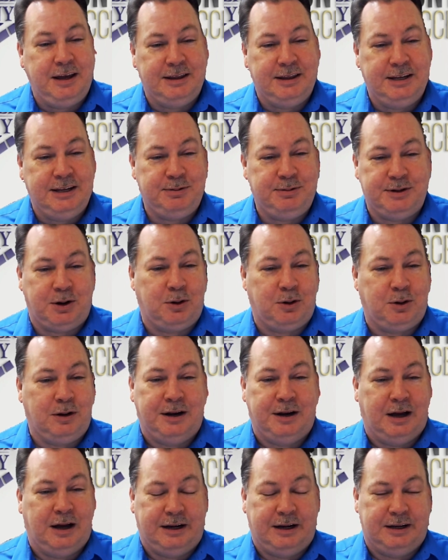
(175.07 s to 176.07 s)
And again, this was
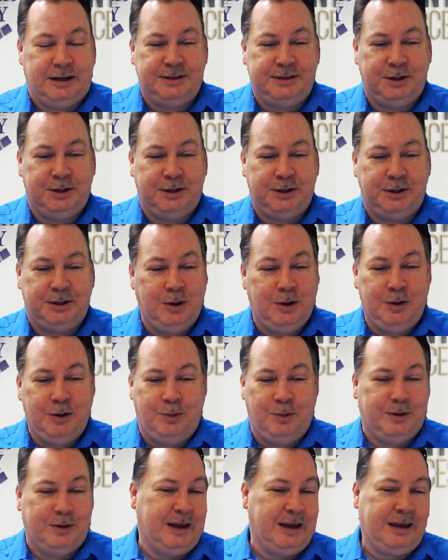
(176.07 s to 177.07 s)
early 90s. So
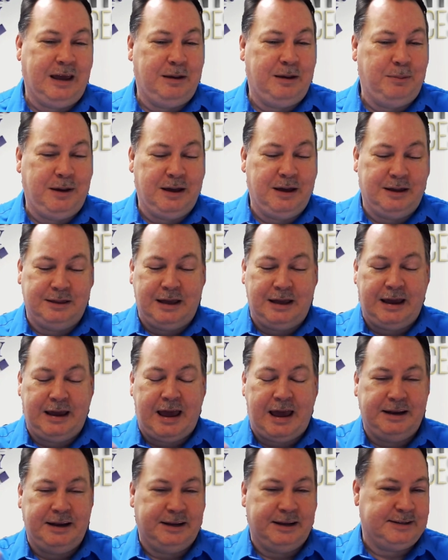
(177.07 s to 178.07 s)
when they came in,
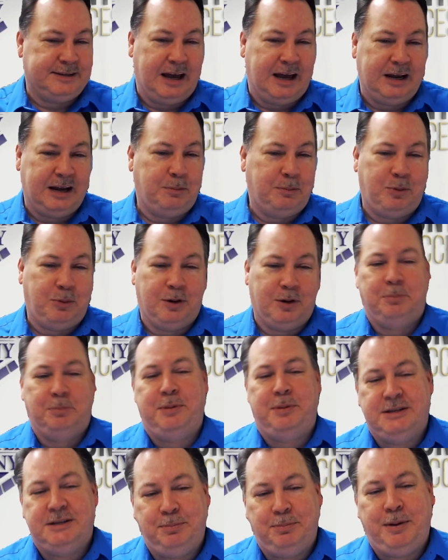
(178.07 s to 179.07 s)
they had to sign up on
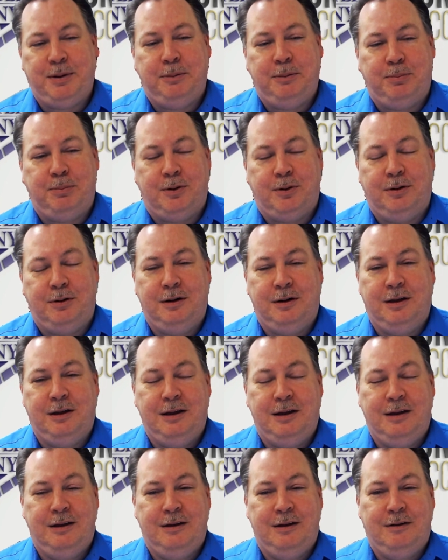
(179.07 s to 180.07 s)
a piece of paper
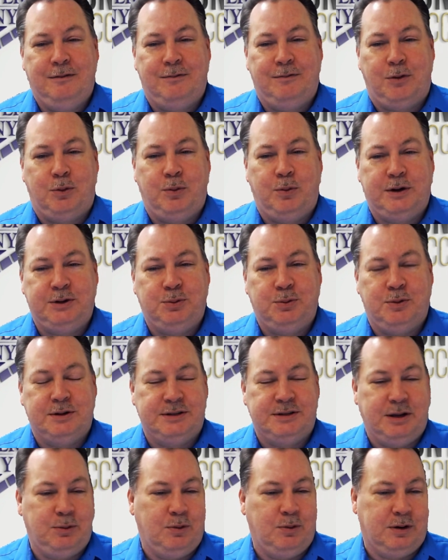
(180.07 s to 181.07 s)
for which
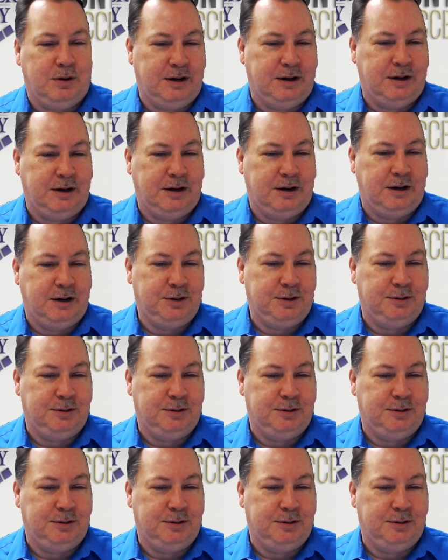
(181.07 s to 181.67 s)
ones they wanted to